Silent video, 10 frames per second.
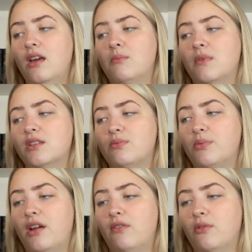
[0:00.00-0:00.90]
must
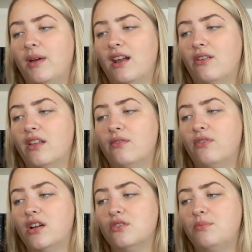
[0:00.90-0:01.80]
prepare for battle, and the
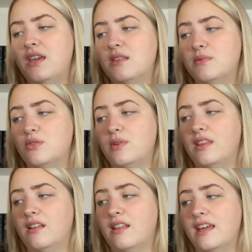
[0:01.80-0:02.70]
fragile peace between the
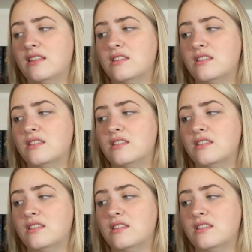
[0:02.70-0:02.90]
clans